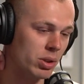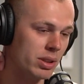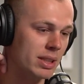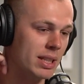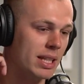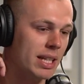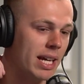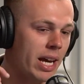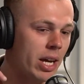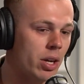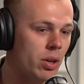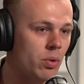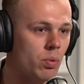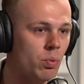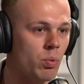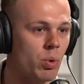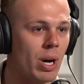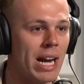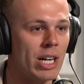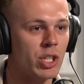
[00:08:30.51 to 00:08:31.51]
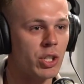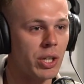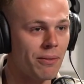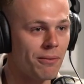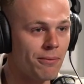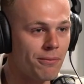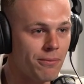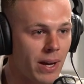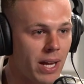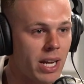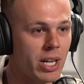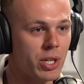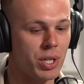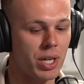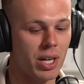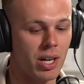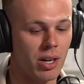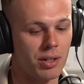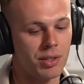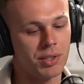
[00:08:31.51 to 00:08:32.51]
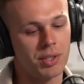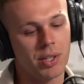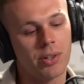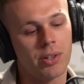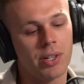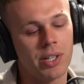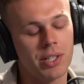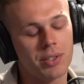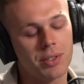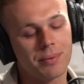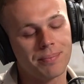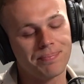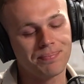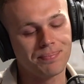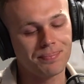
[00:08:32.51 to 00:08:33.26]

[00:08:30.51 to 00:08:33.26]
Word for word: and today we're actually finishing our series.